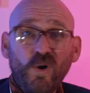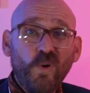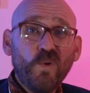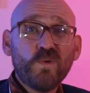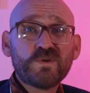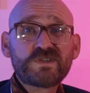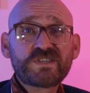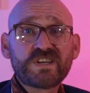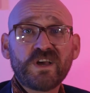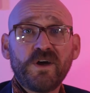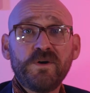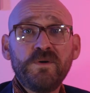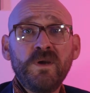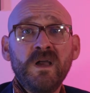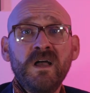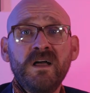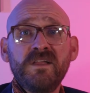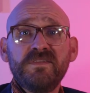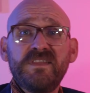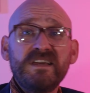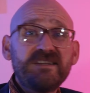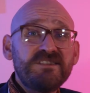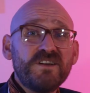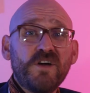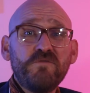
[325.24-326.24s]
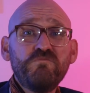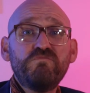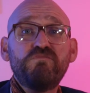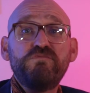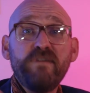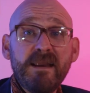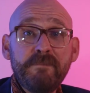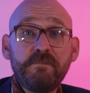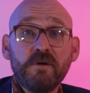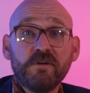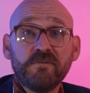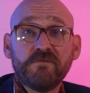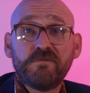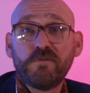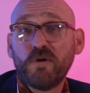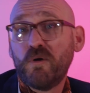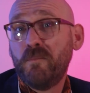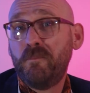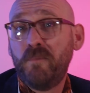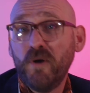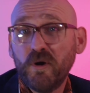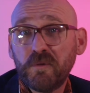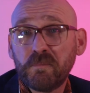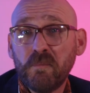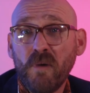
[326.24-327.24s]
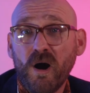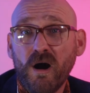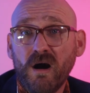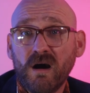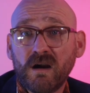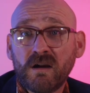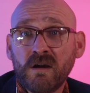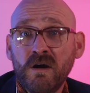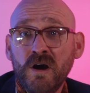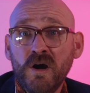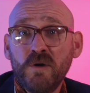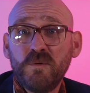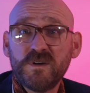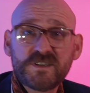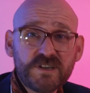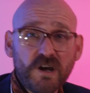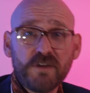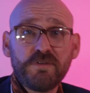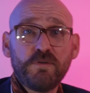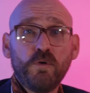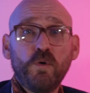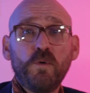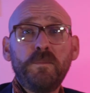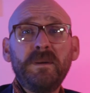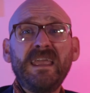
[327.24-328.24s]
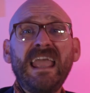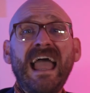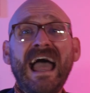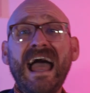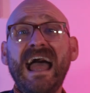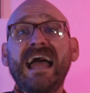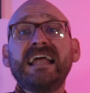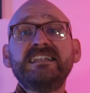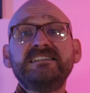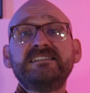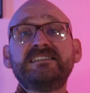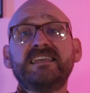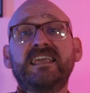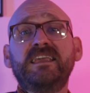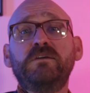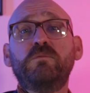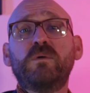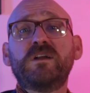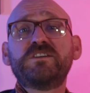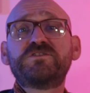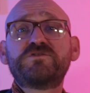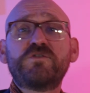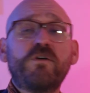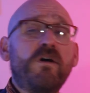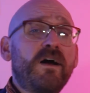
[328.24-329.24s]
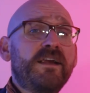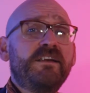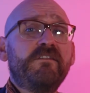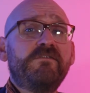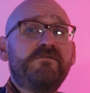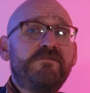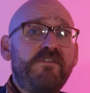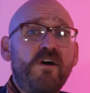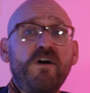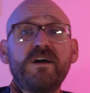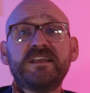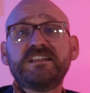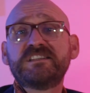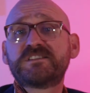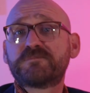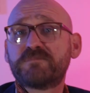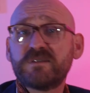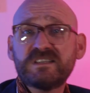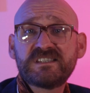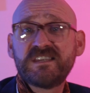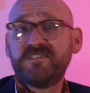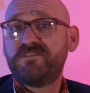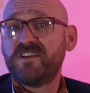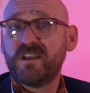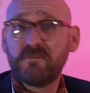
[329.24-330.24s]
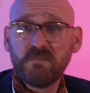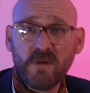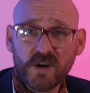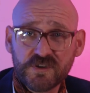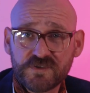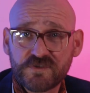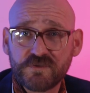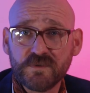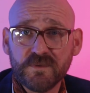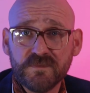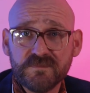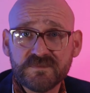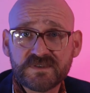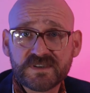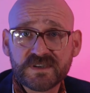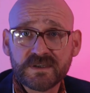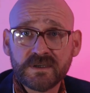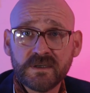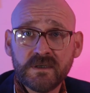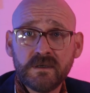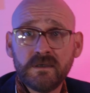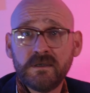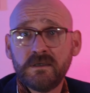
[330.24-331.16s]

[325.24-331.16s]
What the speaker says: Also, there's no ribbon for a bookmark, which I thought would be handy when trying to find specific mushrooms.